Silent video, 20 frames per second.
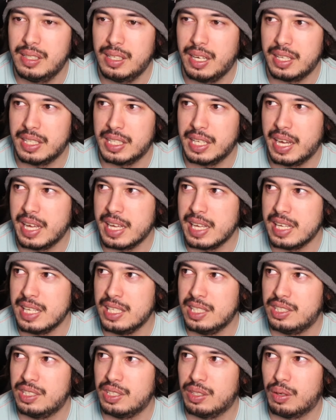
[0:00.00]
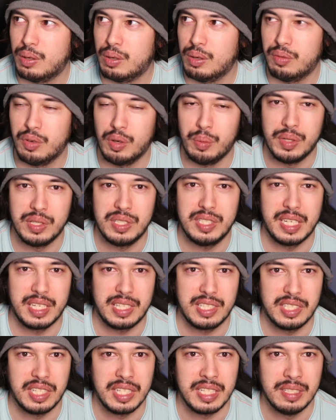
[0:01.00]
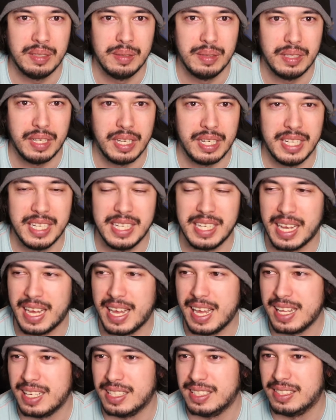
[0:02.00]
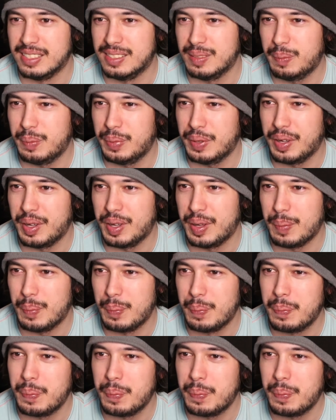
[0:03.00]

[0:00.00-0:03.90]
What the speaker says: at the age of almost 60 in the end. But